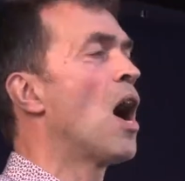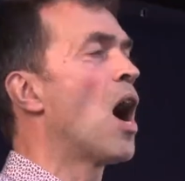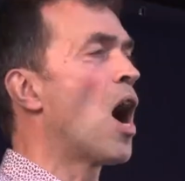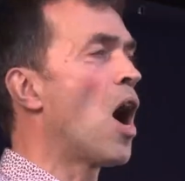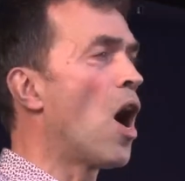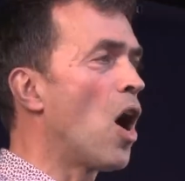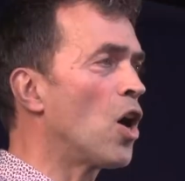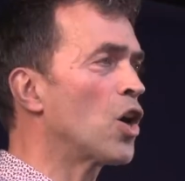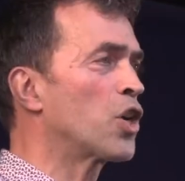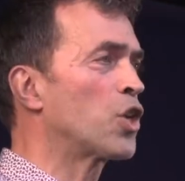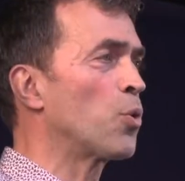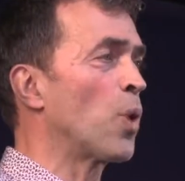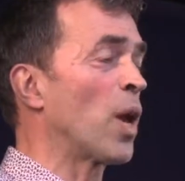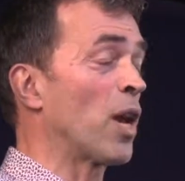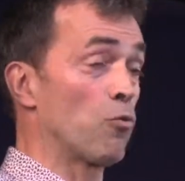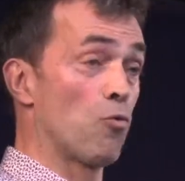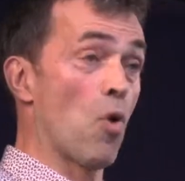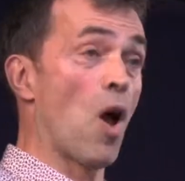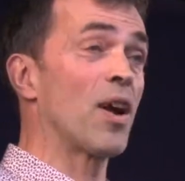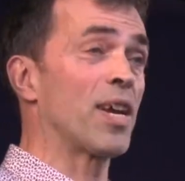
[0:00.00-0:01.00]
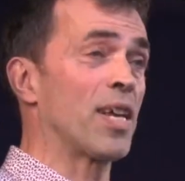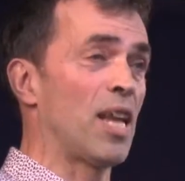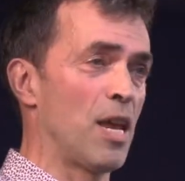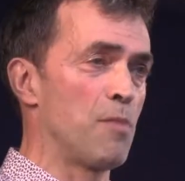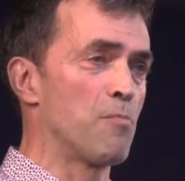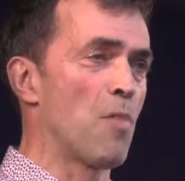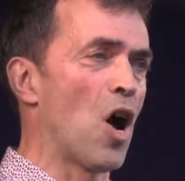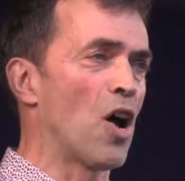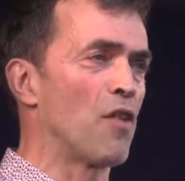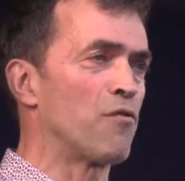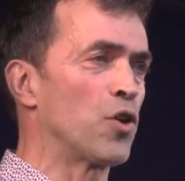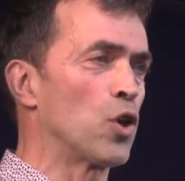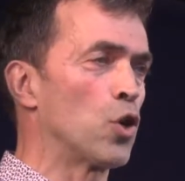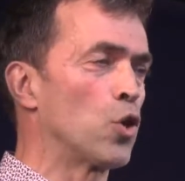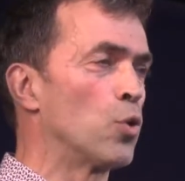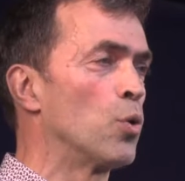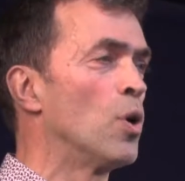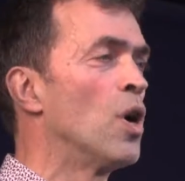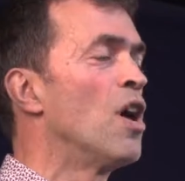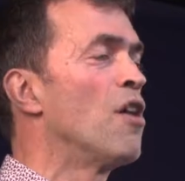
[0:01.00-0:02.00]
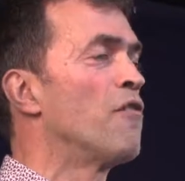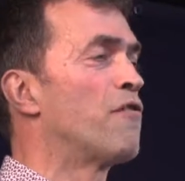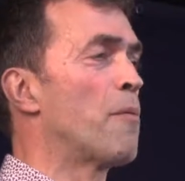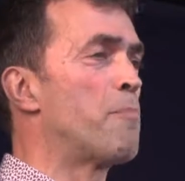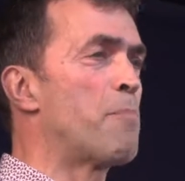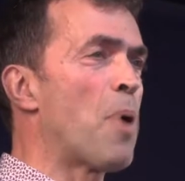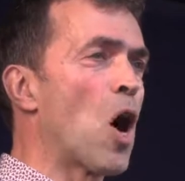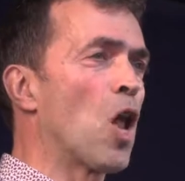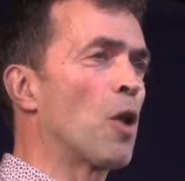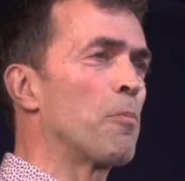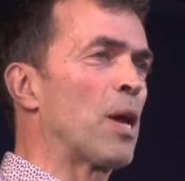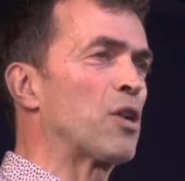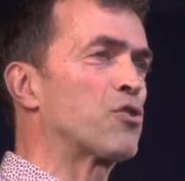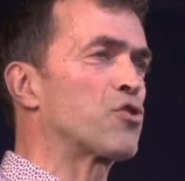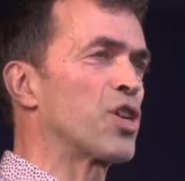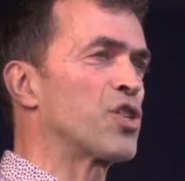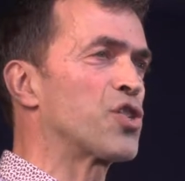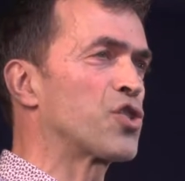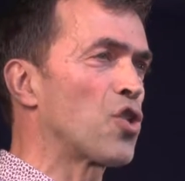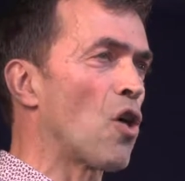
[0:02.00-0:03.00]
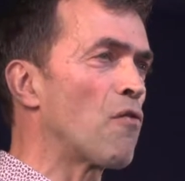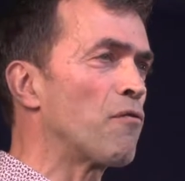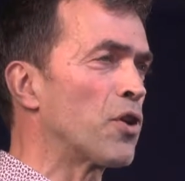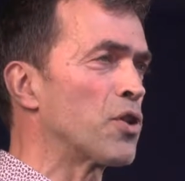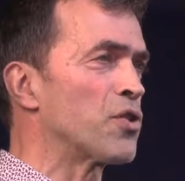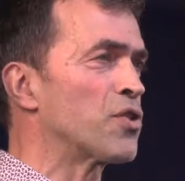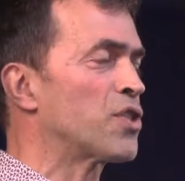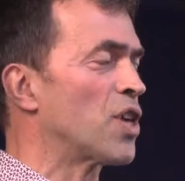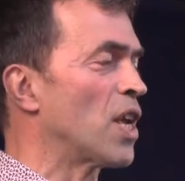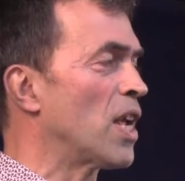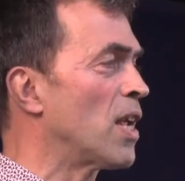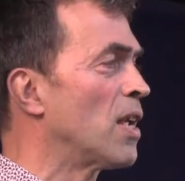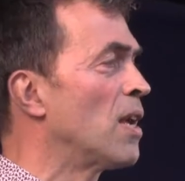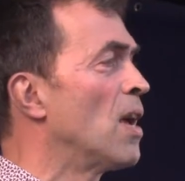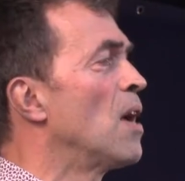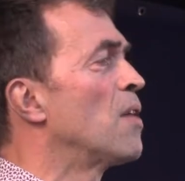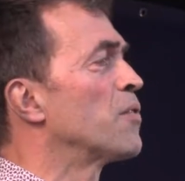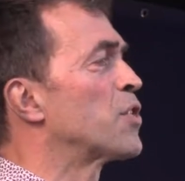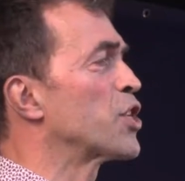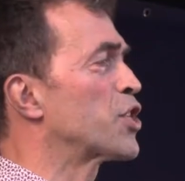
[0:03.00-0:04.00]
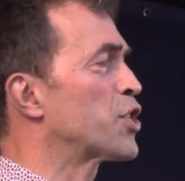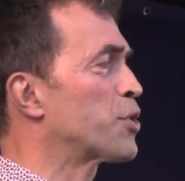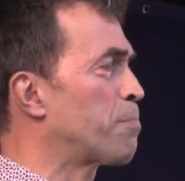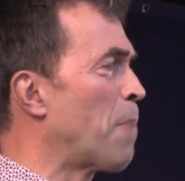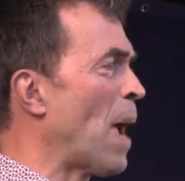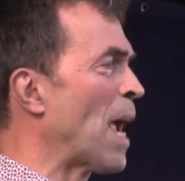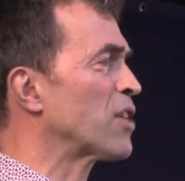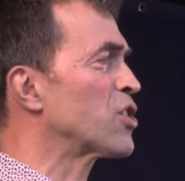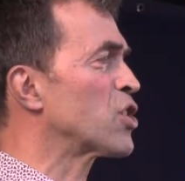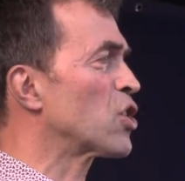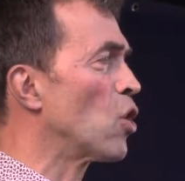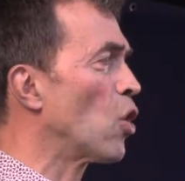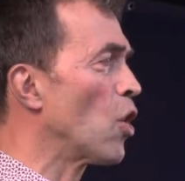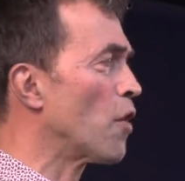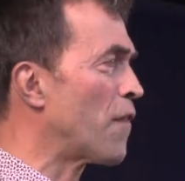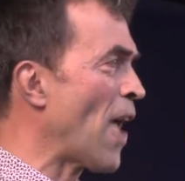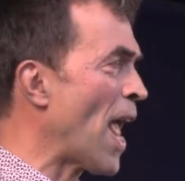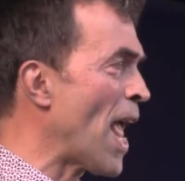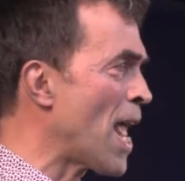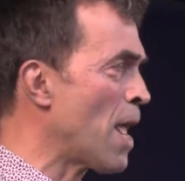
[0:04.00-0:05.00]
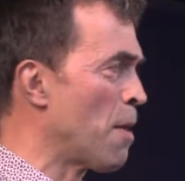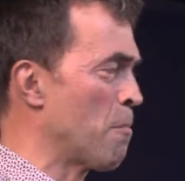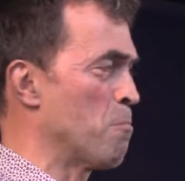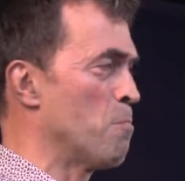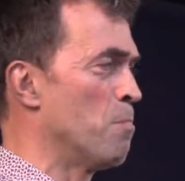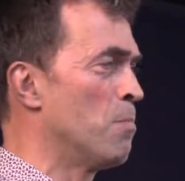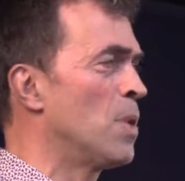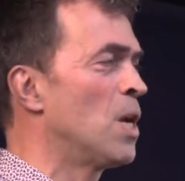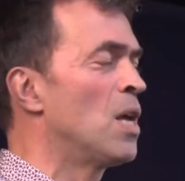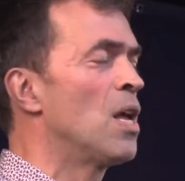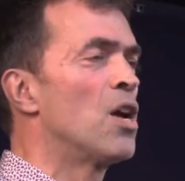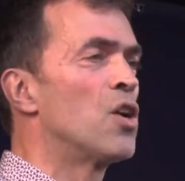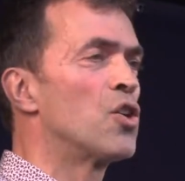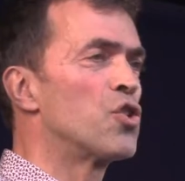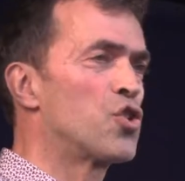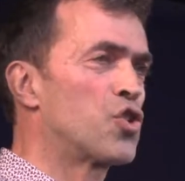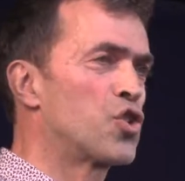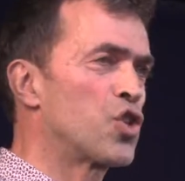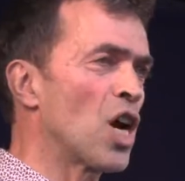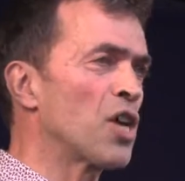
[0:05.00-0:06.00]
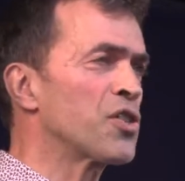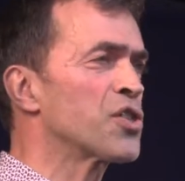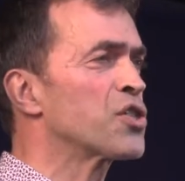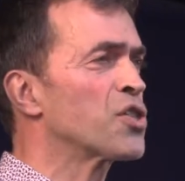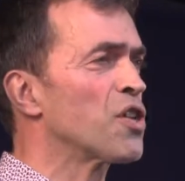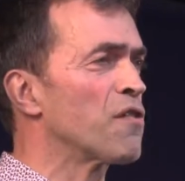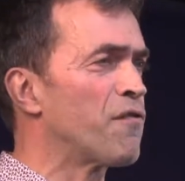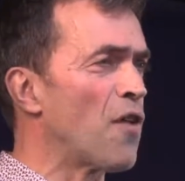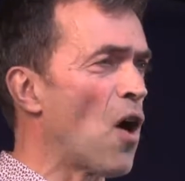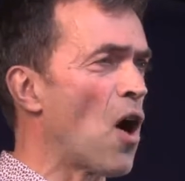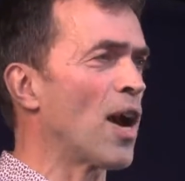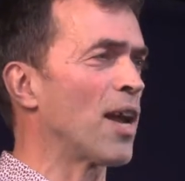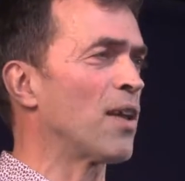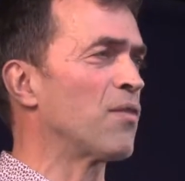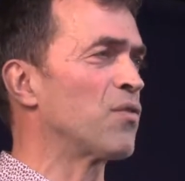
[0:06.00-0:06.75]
arguing, rightly in my view, for parliamentary sovereignty, the spectacle of him justifying